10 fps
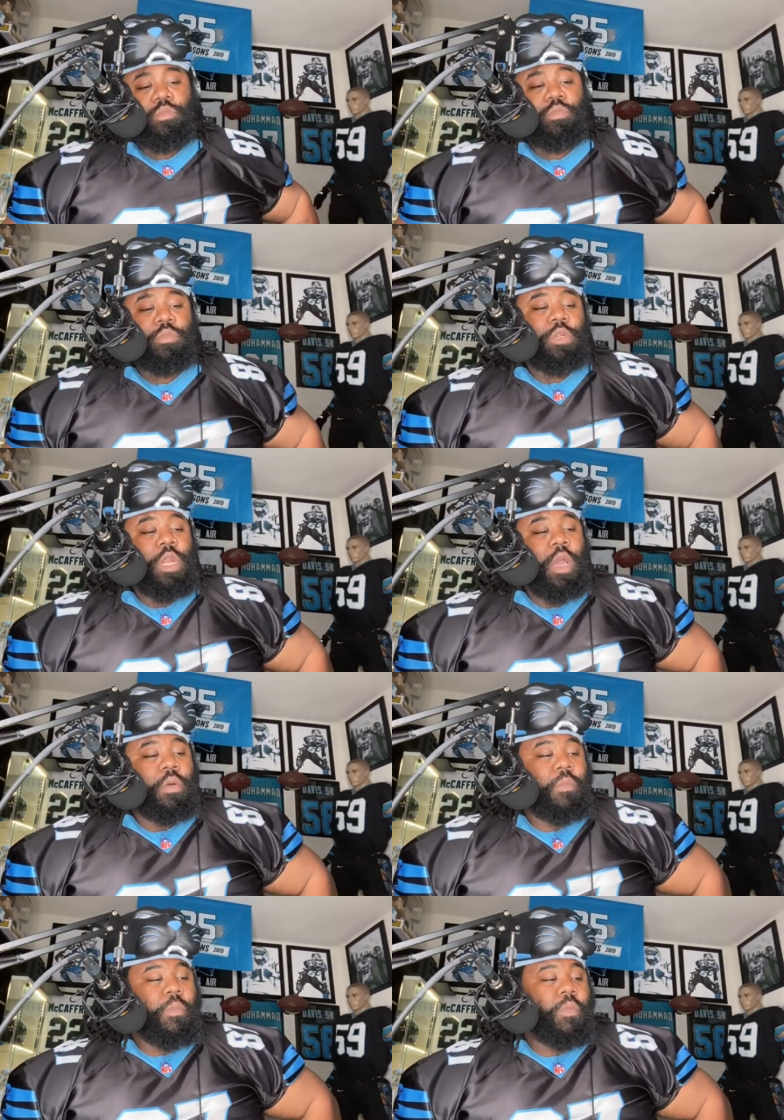you
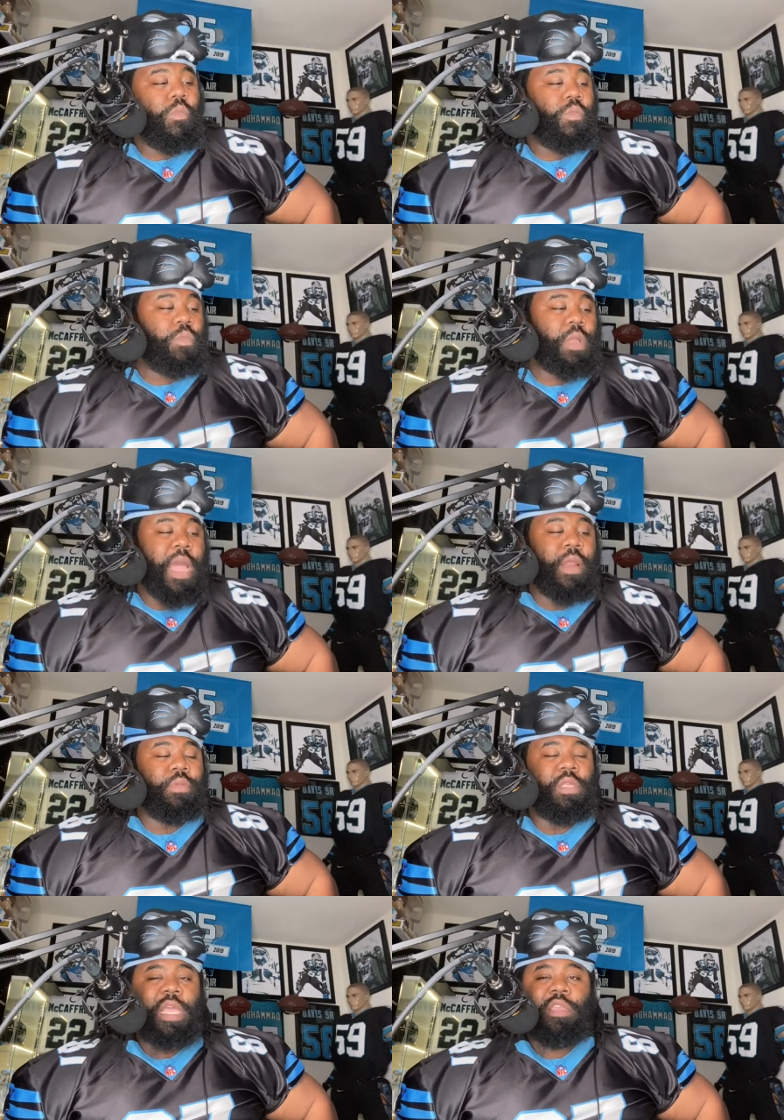know, I
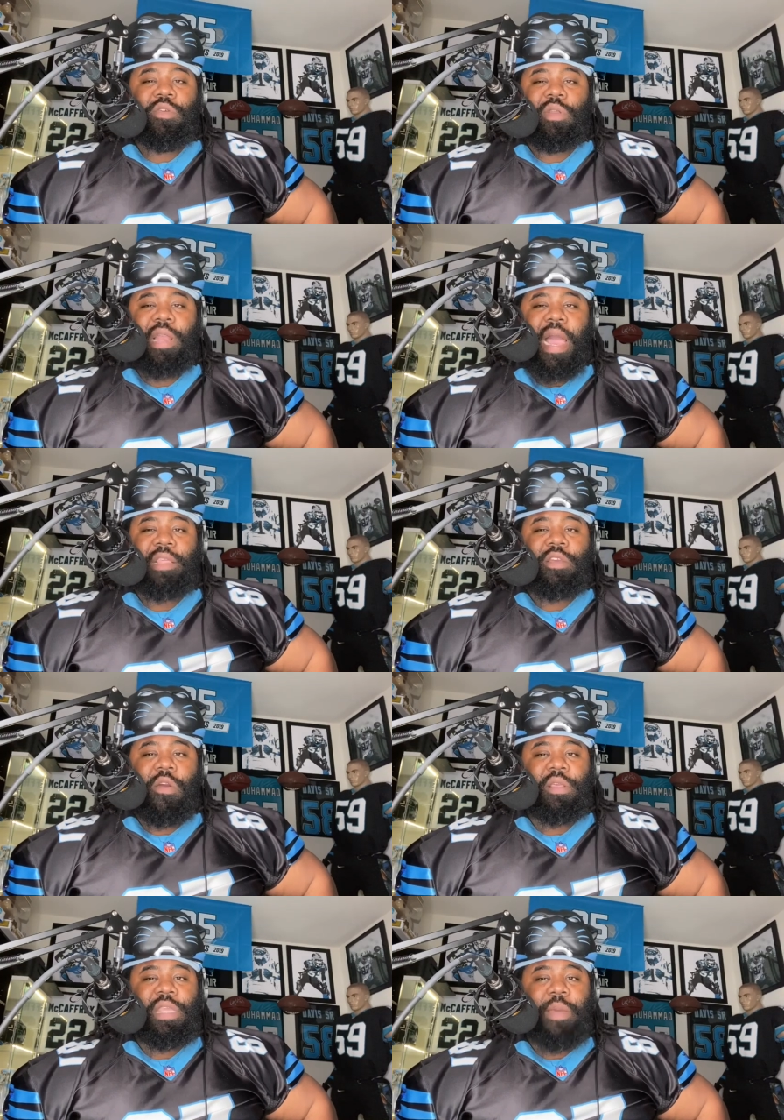don't think they utilized
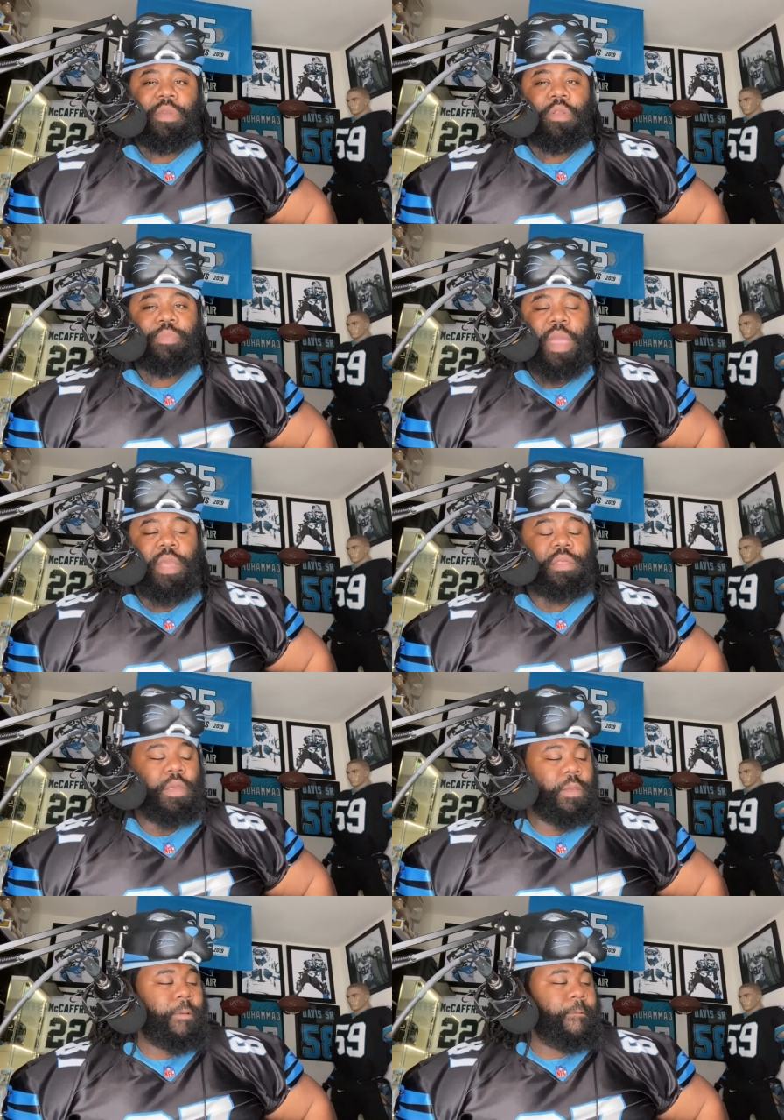Curtis Samuel the best
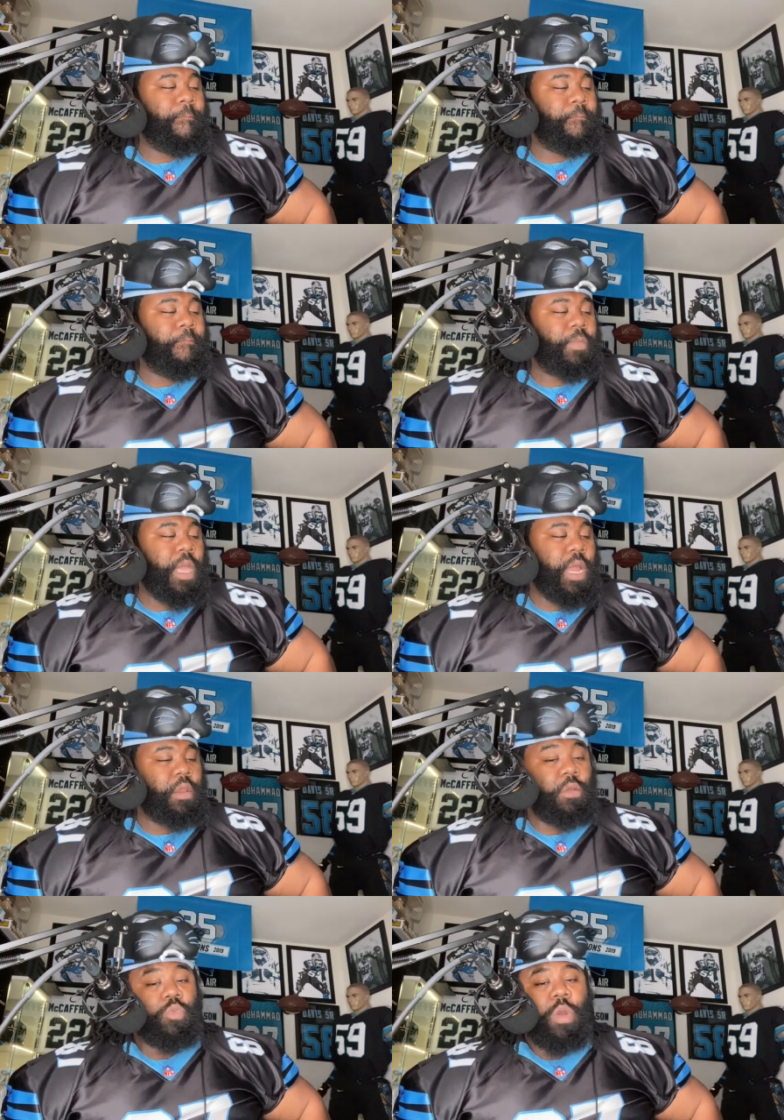
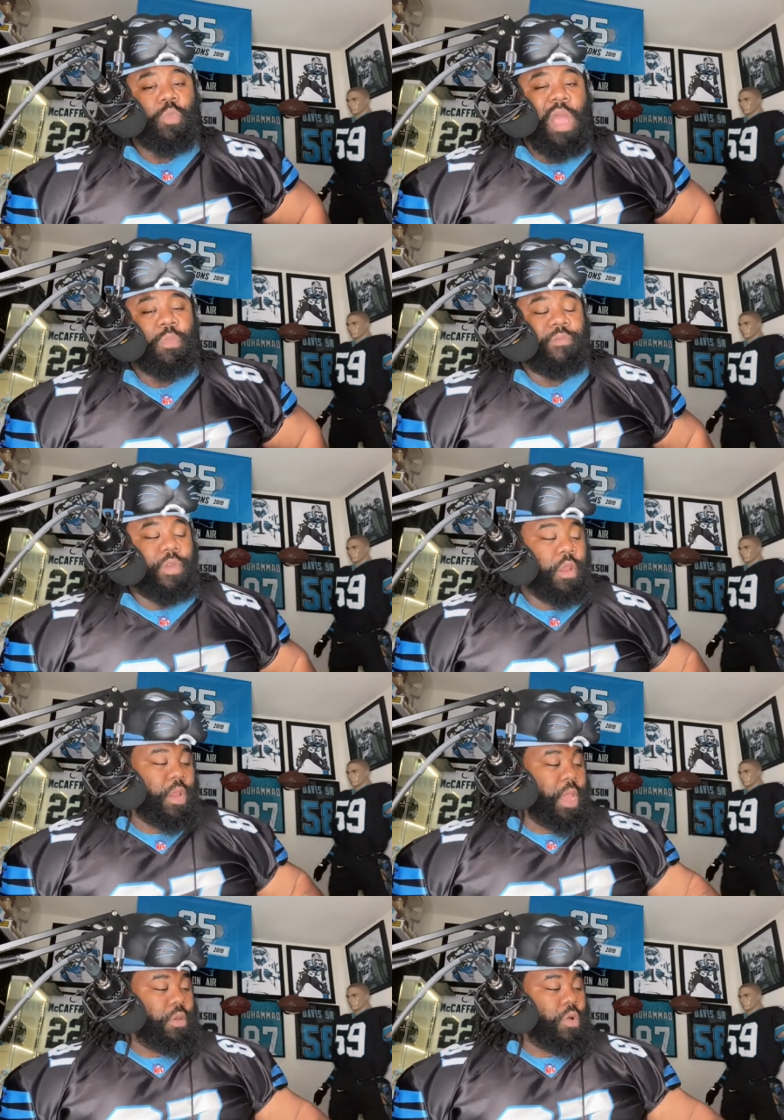under Ron
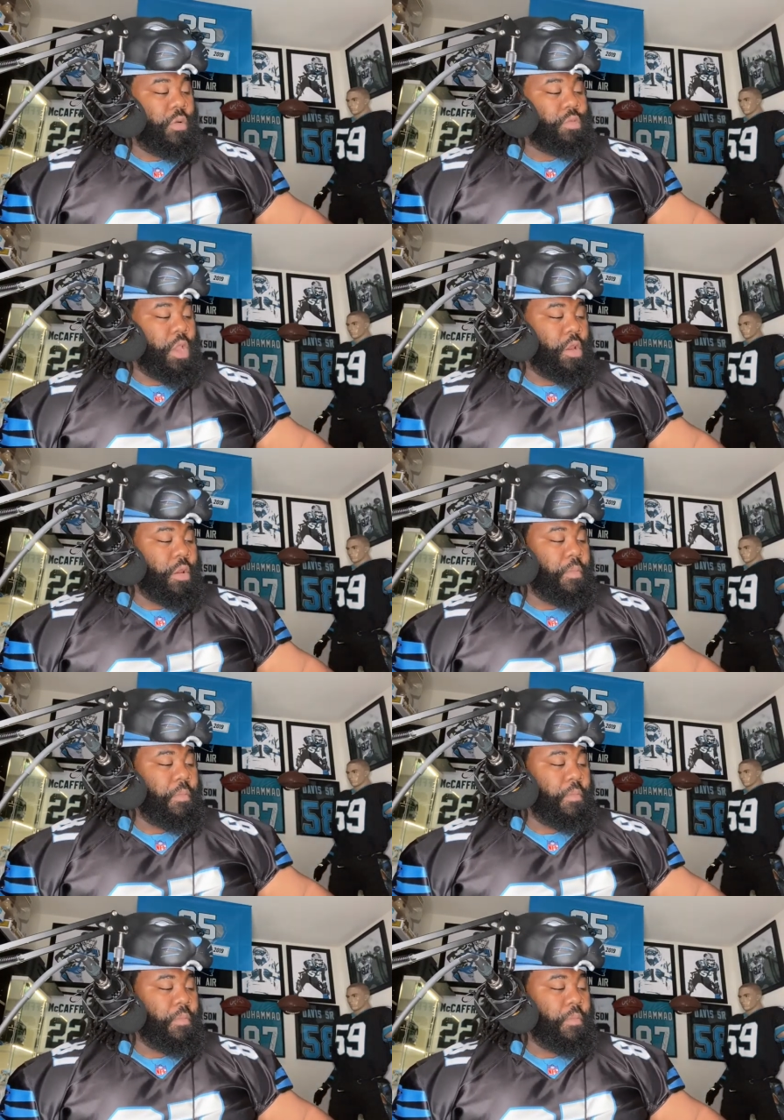Rivera and Norv Turner.